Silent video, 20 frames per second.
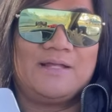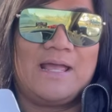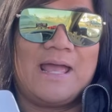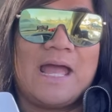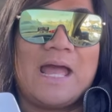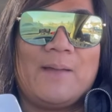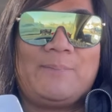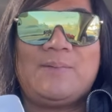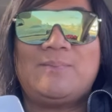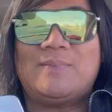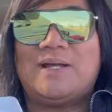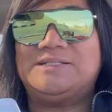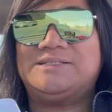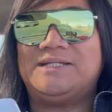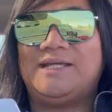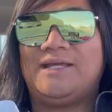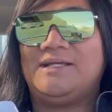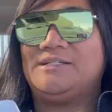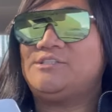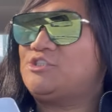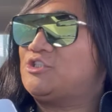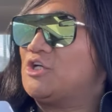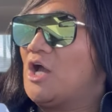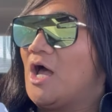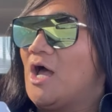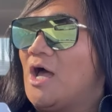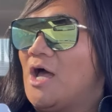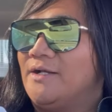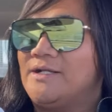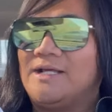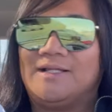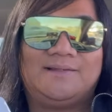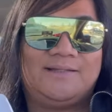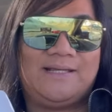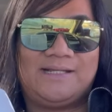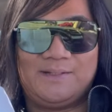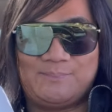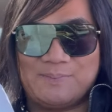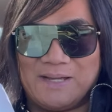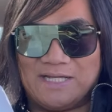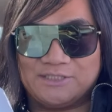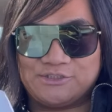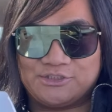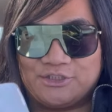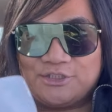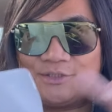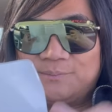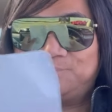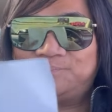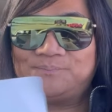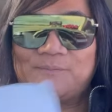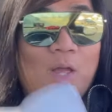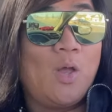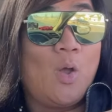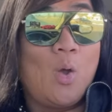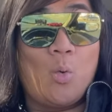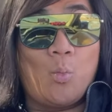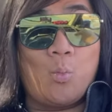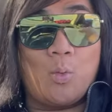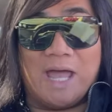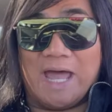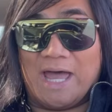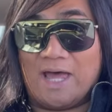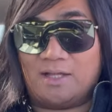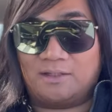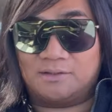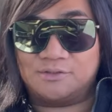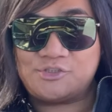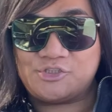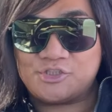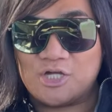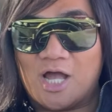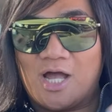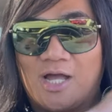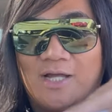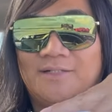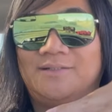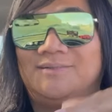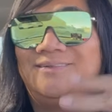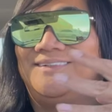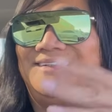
Happy Monday, Sean, Lady Badger. Well, Sean.